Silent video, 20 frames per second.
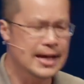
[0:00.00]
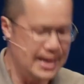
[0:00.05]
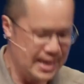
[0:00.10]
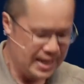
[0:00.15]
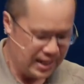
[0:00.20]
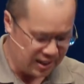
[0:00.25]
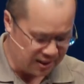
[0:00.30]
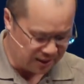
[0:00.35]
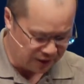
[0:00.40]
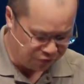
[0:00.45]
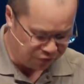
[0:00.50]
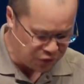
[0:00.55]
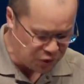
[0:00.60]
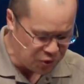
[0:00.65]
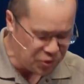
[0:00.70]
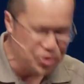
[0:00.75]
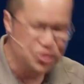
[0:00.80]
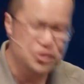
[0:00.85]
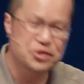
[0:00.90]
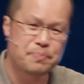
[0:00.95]
A few
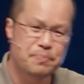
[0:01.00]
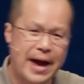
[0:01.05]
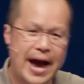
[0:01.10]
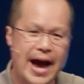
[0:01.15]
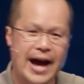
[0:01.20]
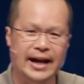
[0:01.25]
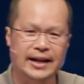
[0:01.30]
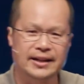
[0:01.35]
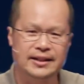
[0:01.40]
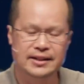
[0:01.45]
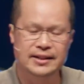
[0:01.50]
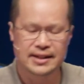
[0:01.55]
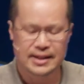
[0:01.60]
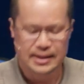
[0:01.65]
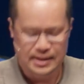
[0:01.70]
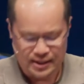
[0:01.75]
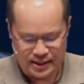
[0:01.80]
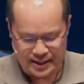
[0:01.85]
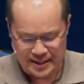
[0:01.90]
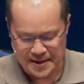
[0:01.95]
years back,
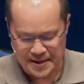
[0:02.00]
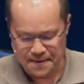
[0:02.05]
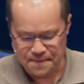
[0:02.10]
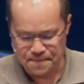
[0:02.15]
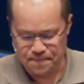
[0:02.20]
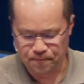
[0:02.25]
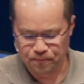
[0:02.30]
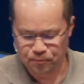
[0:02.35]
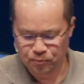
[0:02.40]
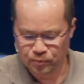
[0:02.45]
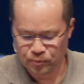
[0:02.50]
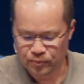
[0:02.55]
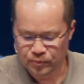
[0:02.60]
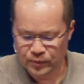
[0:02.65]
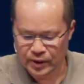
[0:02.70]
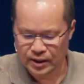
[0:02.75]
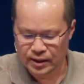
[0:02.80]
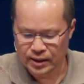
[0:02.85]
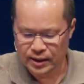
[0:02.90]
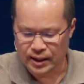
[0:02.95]

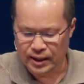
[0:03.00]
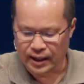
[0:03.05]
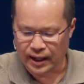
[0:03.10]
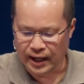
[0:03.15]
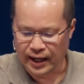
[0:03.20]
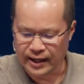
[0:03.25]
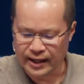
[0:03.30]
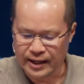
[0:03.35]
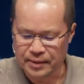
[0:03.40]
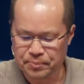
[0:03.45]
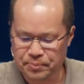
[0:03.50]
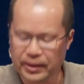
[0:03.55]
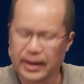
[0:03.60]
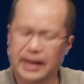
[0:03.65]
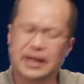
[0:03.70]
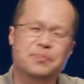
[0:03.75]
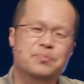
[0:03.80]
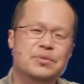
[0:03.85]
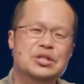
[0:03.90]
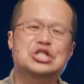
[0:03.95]
I had
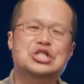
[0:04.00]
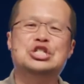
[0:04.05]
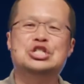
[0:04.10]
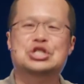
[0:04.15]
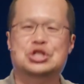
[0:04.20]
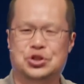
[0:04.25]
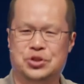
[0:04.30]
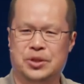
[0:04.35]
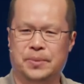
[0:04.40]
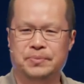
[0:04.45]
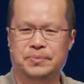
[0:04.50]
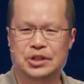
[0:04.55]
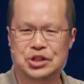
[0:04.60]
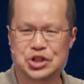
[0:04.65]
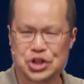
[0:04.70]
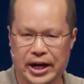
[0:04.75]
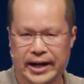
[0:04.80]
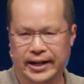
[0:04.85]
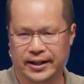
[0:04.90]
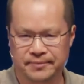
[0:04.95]
planned a missions trip to
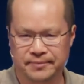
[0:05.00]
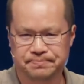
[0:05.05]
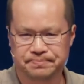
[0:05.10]
China